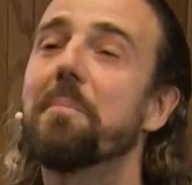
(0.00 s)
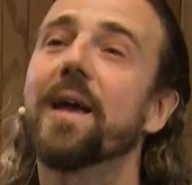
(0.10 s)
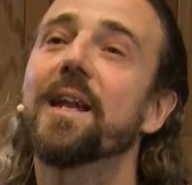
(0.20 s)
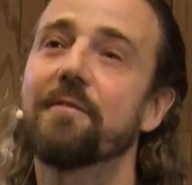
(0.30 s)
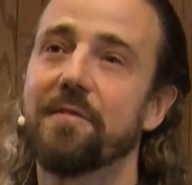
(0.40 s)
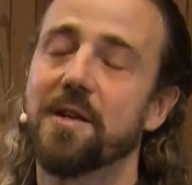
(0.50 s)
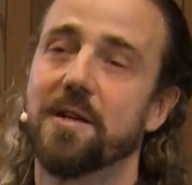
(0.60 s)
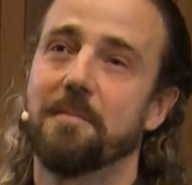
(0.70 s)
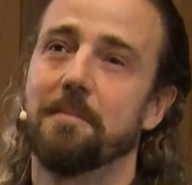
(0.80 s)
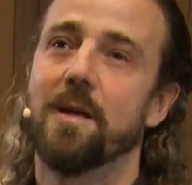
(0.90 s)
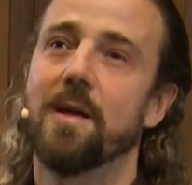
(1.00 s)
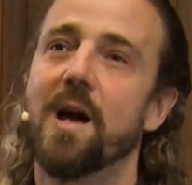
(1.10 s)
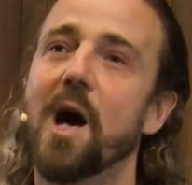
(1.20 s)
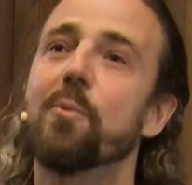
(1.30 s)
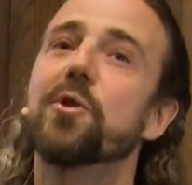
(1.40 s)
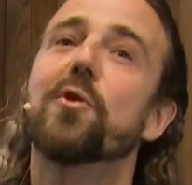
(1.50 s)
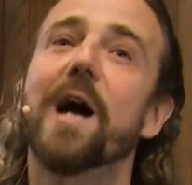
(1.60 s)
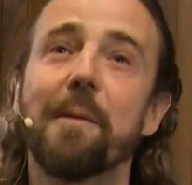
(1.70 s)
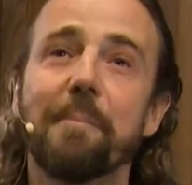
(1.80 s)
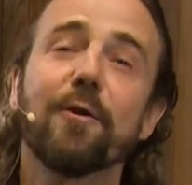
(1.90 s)
pain and fear. And when you
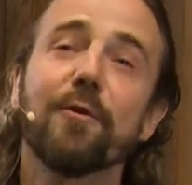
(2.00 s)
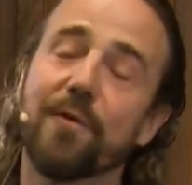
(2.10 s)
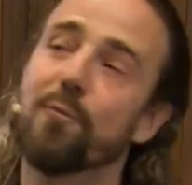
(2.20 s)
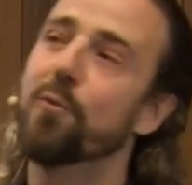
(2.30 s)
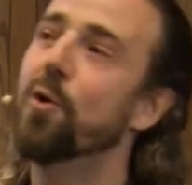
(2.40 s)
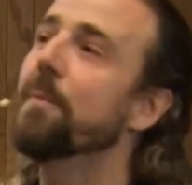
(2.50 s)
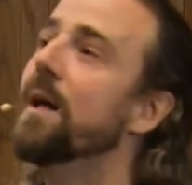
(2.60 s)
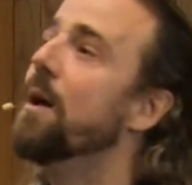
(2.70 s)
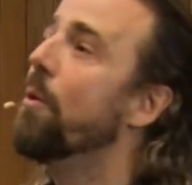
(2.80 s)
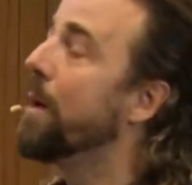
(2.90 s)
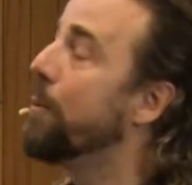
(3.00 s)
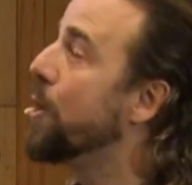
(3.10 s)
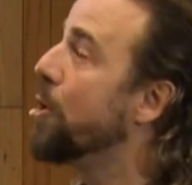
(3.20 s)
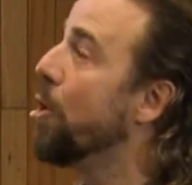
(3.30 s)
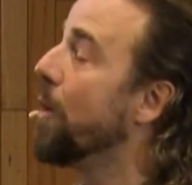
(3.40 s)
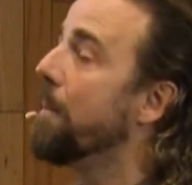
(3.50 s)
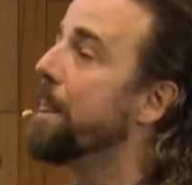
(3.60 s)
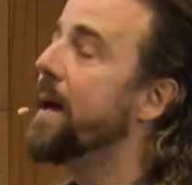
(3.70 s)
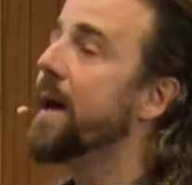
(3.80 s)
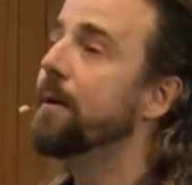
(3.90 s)
come out of the womb, what we call
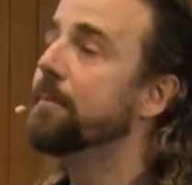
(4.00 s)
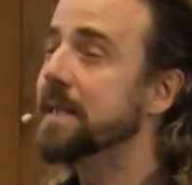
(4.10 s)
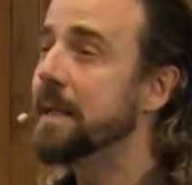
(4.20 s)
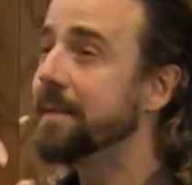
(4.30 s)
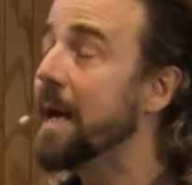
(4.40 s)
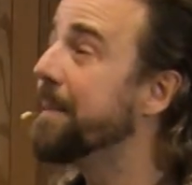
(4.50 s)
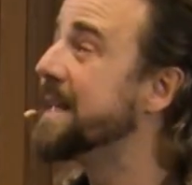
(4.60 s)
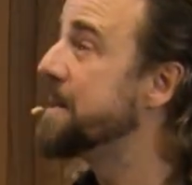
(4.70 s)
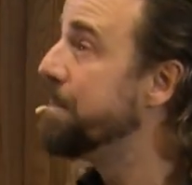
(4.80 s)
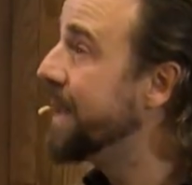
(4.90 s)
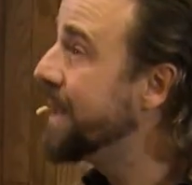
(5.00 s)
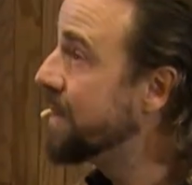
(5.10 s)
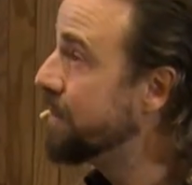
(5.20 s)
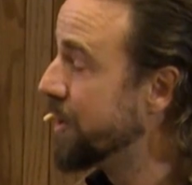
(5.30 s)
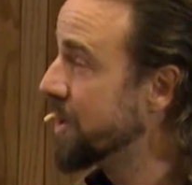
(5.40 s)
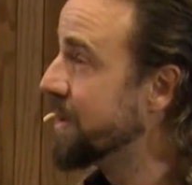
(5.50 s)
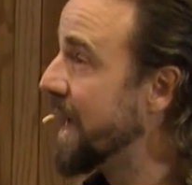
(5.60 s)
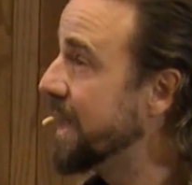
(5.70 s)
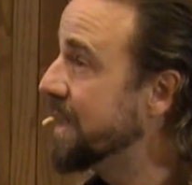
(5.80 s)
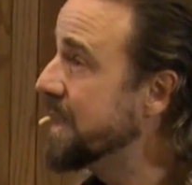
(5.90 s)
the, sometimes the split in
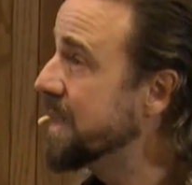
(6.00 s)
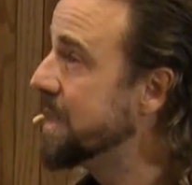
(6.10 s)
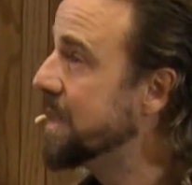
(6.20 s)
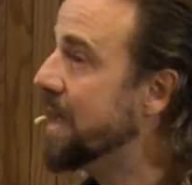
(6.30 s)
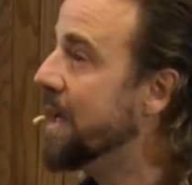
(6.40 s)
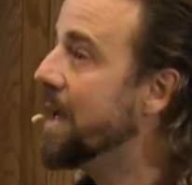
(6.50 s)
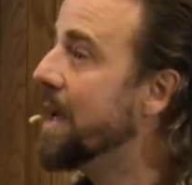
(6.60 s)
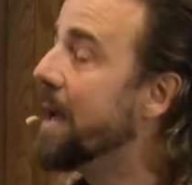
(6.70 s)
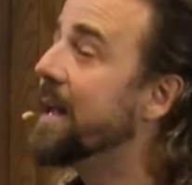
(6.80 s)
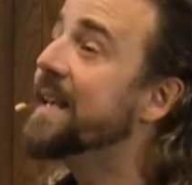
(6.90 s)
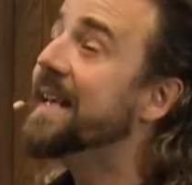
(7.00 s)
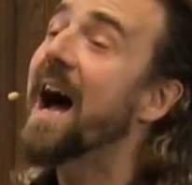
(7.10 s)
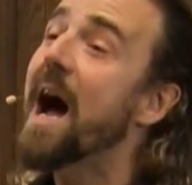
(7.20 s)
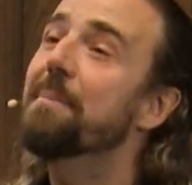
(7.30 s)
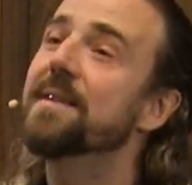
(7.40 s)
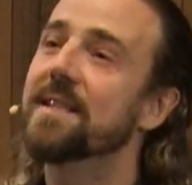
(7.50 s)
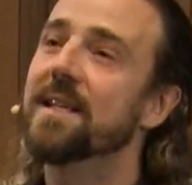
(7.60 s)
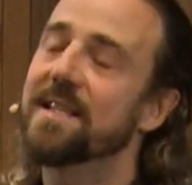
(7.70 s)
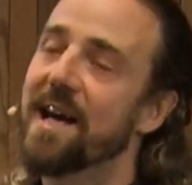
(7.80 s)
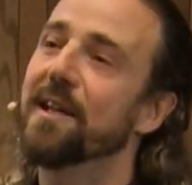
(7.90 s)
personalities, it happens
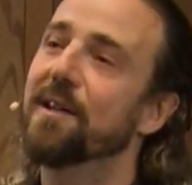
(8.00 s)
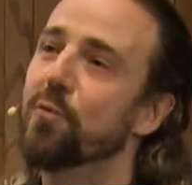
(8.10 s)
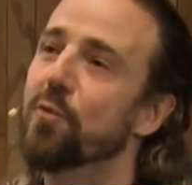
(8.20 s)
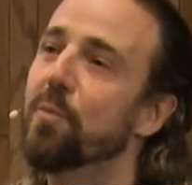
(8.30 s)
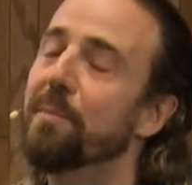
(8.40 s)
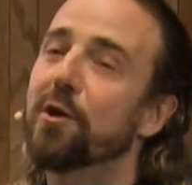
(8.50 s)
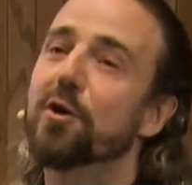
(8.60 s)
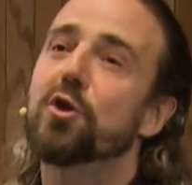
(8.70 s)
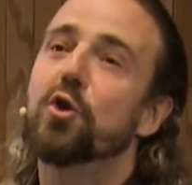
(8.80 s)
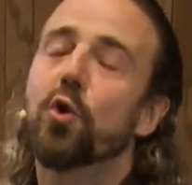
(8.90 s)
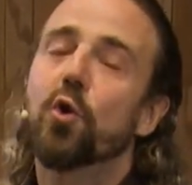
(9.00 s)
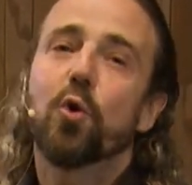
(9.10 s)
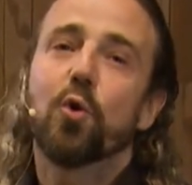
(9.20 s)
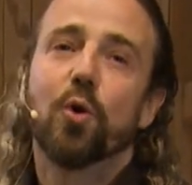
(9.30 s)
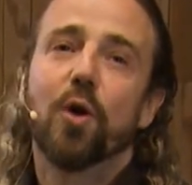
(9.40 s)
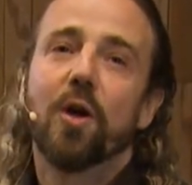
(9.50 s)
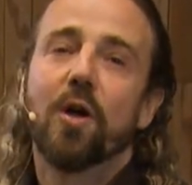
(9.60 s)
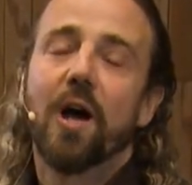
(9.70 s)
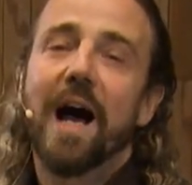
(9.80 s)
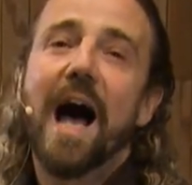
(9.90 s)
inside the womb because your
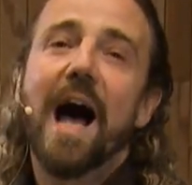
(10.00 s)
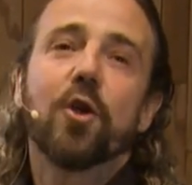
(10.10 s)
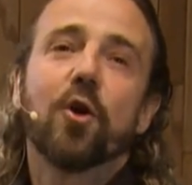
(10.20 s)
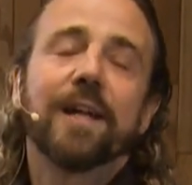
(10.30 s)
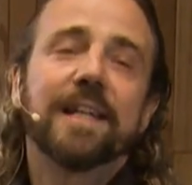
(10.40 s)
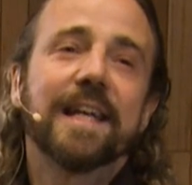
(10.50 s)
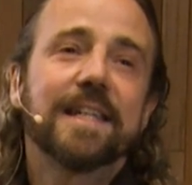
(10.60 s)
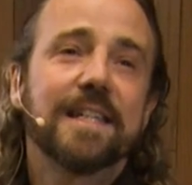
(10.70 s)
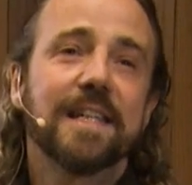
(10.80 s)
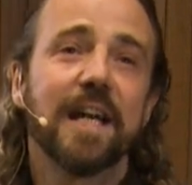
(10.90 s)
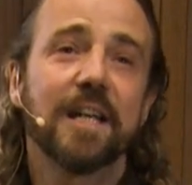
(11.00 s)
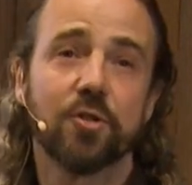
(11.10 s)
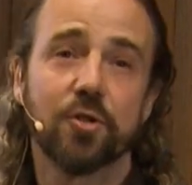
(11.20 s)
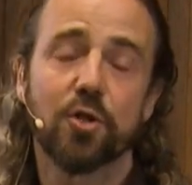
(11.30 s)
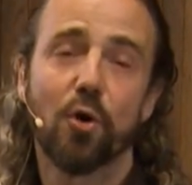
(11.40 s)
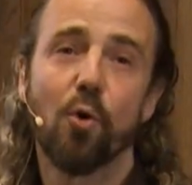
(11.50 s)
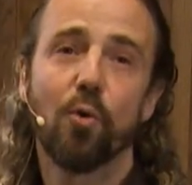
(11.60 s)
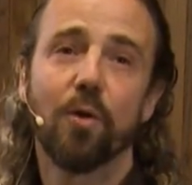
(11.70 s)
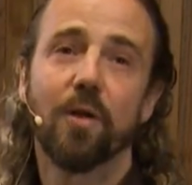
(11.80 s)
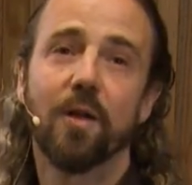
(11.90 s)
identity as your soul